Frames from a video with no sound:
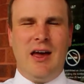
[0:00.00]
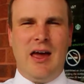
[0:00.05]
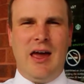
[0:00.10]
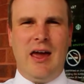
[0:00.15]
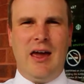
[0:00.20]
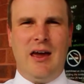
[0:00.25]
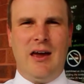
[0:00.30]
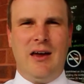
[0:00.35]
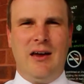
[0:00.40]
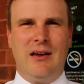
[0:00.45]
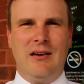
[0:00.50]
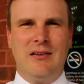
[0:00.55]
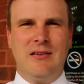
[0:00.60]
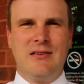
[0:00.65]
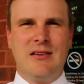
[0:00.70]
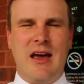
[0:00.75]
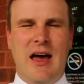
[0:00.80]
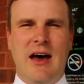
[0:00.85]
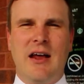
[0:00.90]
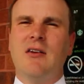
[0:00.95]

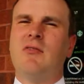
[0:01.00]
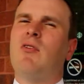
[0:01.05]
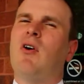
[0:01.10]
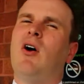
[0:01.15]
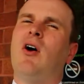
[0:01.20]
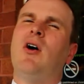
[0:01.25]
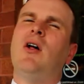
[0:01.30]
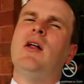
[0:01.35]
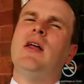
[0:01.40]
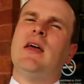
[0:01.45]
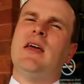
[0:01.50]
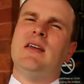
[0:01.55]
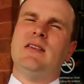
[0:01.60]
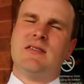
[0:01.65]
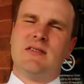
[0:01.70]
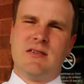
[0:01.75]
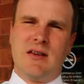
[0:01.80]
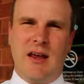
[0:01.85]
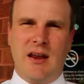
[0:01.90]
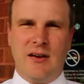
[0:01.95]
And out of all 8
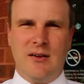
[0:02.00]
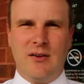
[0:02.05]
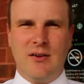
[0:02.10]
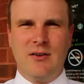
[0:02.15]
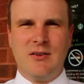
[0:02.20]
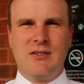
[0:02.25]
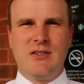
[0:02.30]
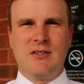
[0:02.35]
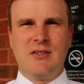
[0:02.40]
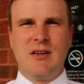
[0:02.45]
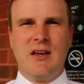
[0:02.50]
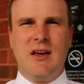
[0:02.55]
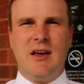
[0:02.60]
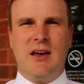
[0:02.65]
standards,